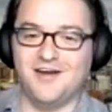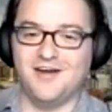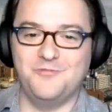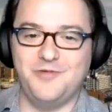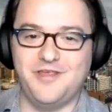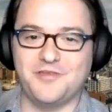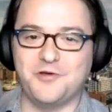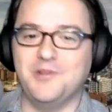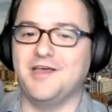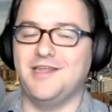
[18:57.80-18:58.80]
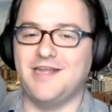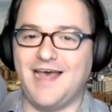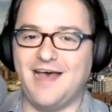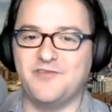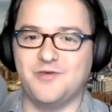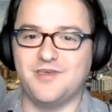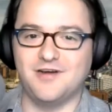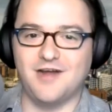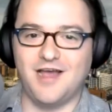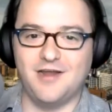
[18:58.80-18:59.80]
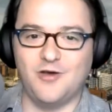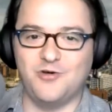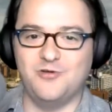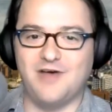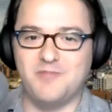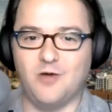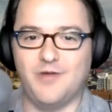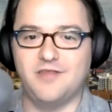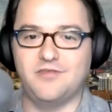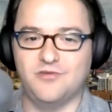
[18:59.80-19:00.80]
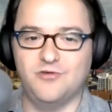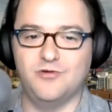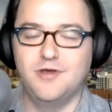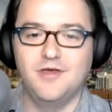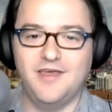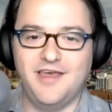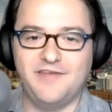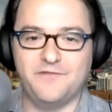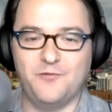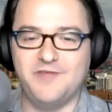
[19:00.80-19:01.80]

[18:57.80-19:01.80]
so lucky to have you here? I know who I'm going to if we've